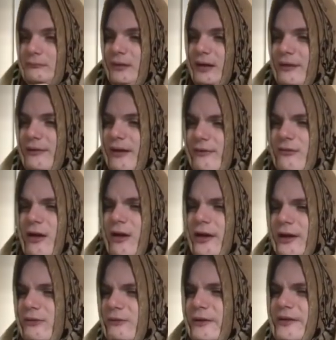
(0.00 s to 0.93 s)
That's all
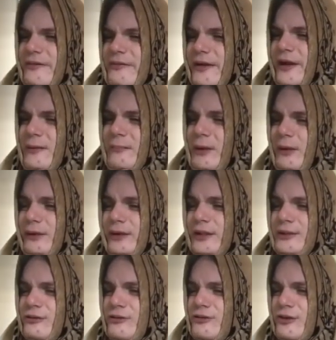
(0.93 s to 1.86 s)
I can really say about
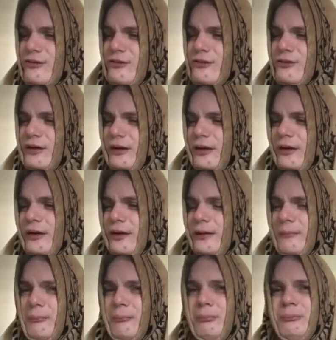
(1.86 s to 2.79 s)
it. It's just
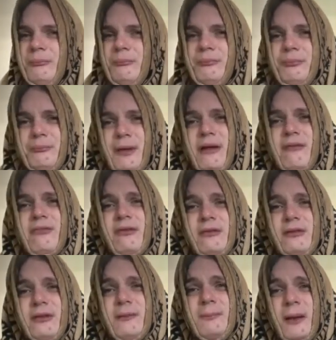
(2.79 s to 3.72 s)

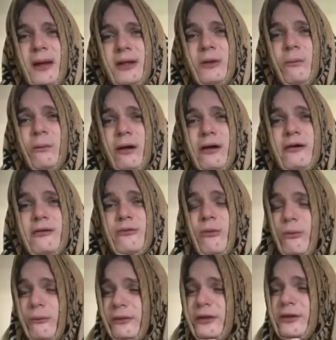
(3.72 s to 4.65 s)
basically Pennywise
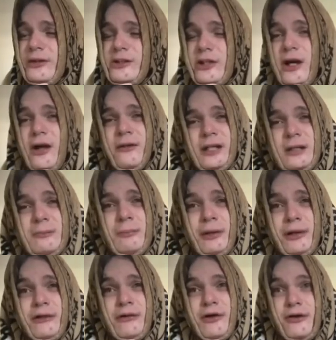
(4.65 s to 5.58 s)
holding a child in a
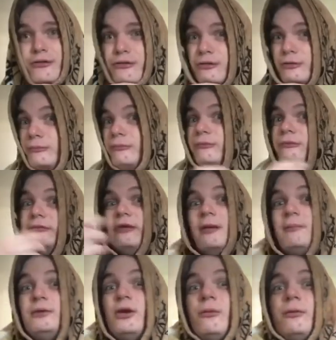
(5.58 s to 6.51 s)
bunny costume.
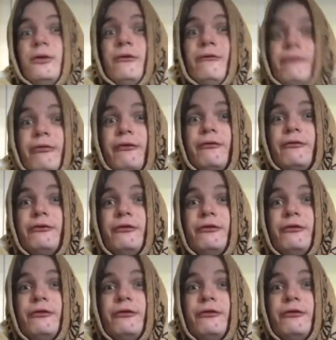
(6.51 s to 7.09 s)
Let me know what you think.